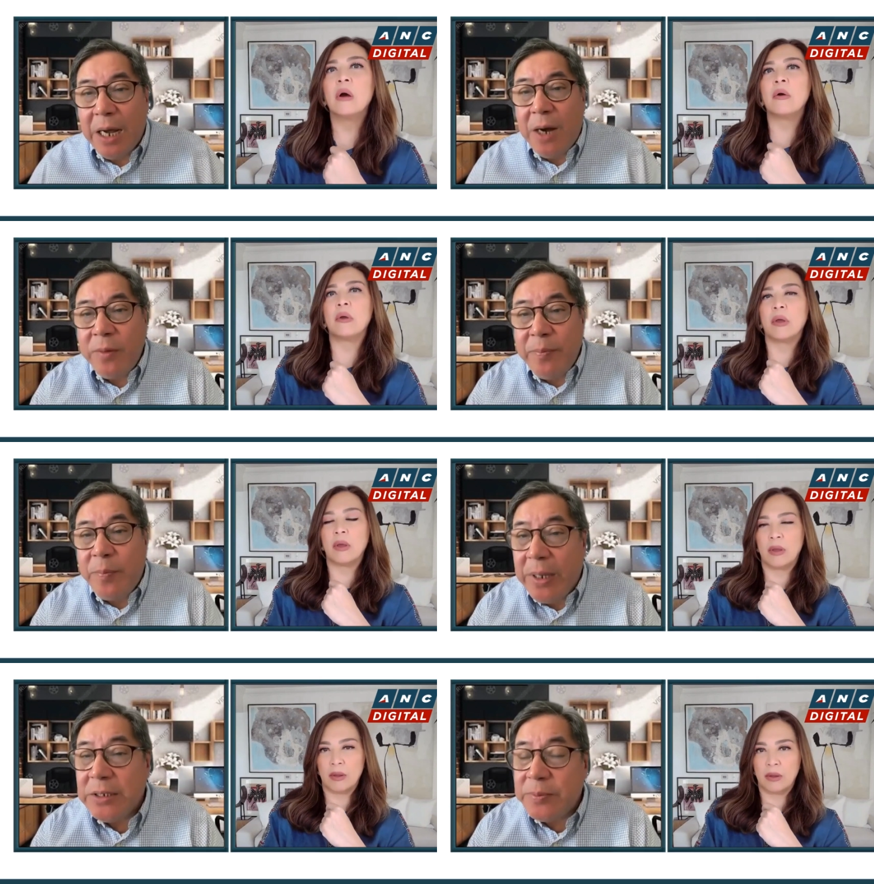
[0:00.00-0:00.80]
Speaker 1: Our
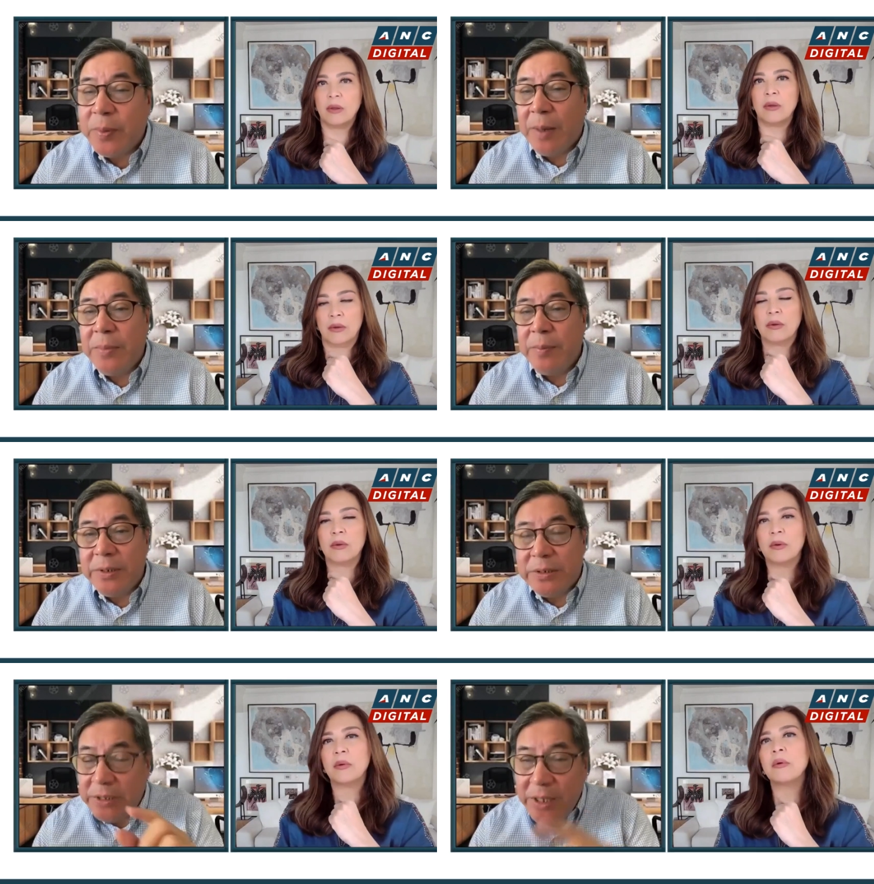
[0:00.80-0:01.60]
biggest problem
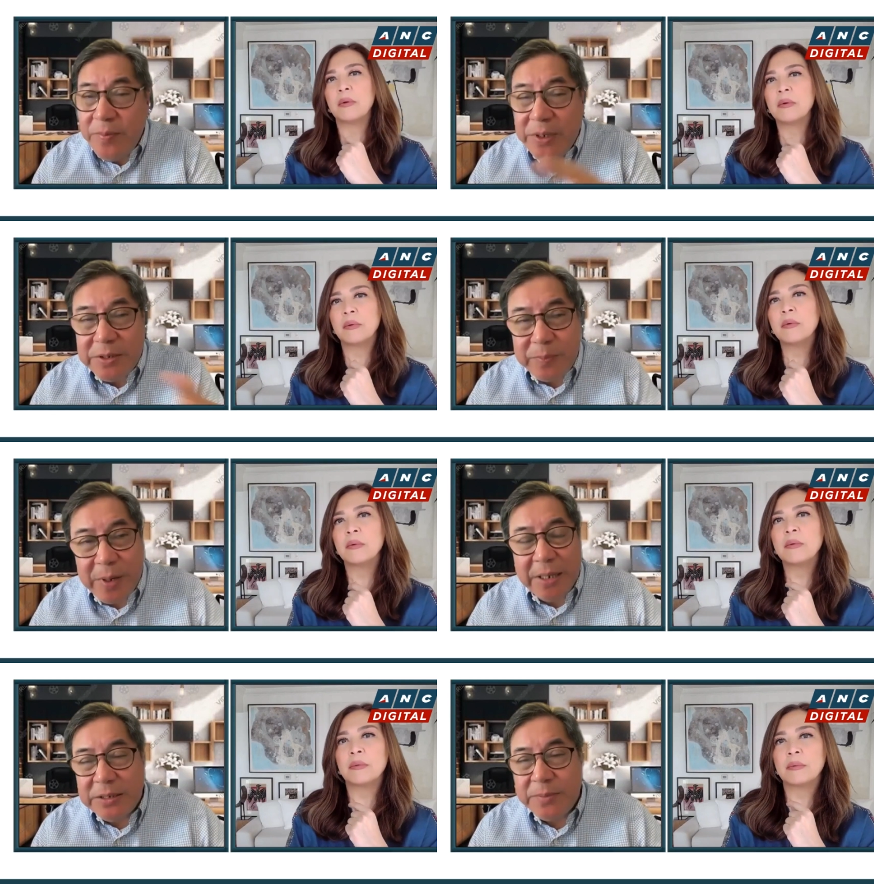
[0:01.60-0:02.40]
is TB
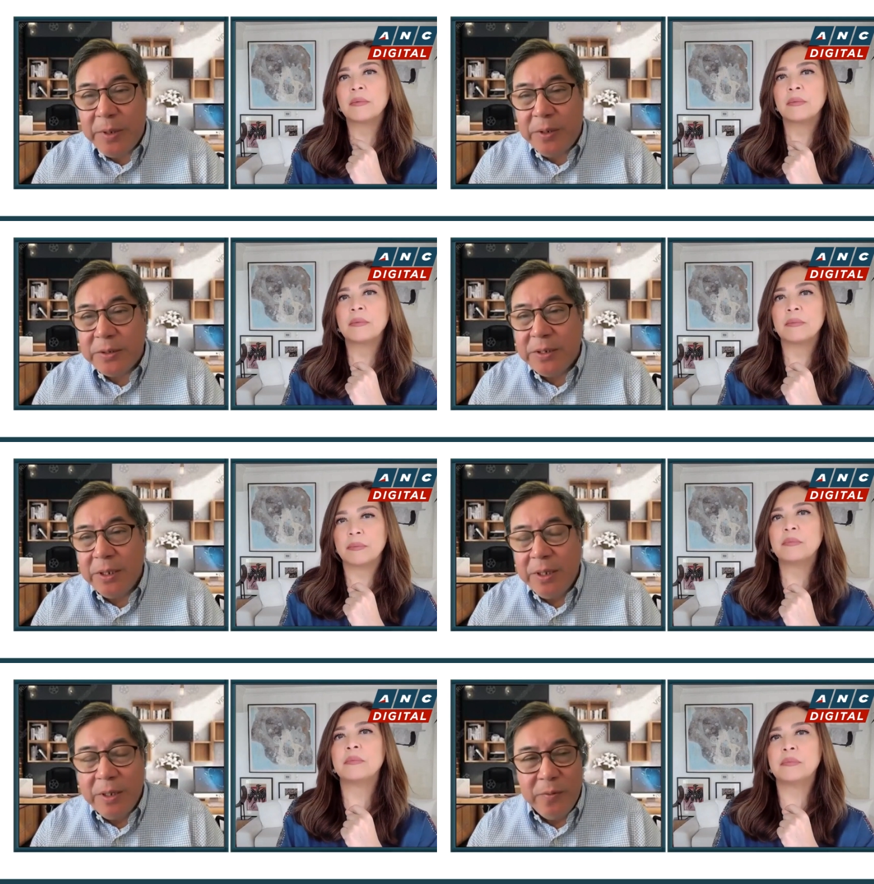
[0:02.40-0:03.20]
spreads because
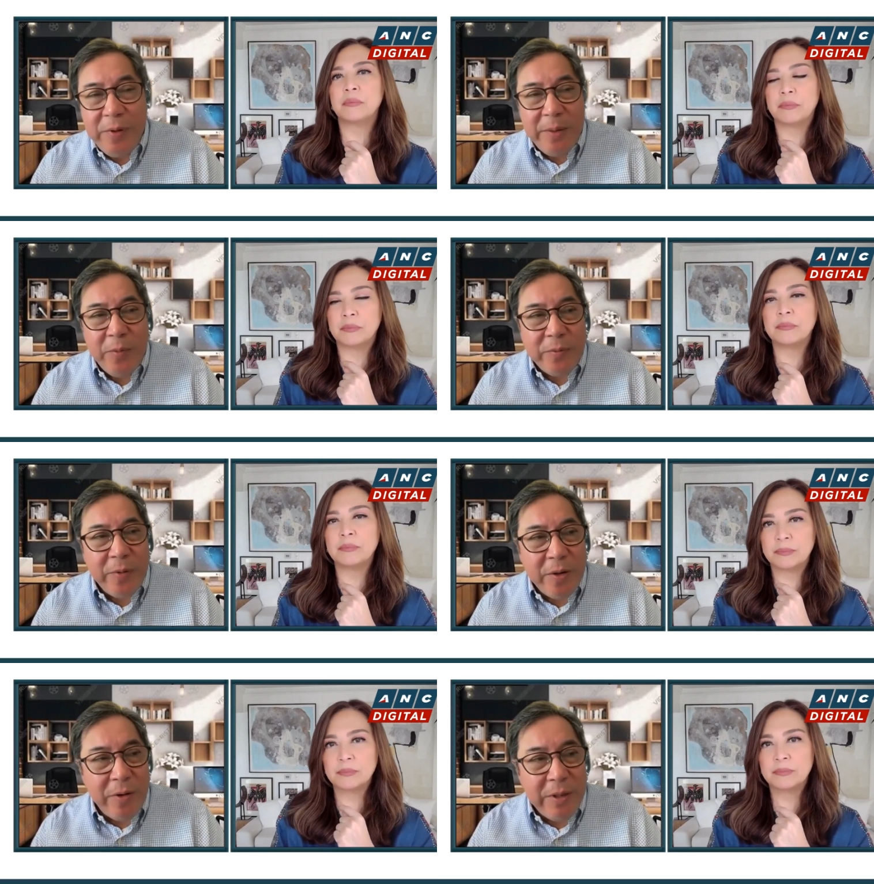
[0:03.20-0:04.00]
we have what
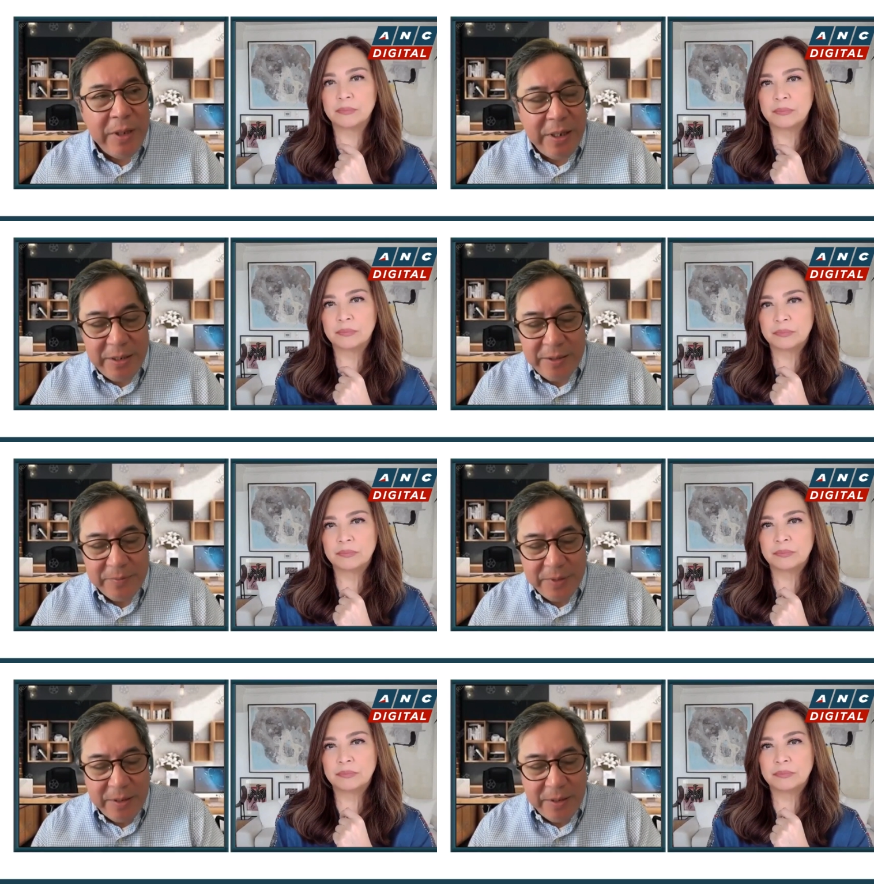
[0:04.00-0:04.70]
I call a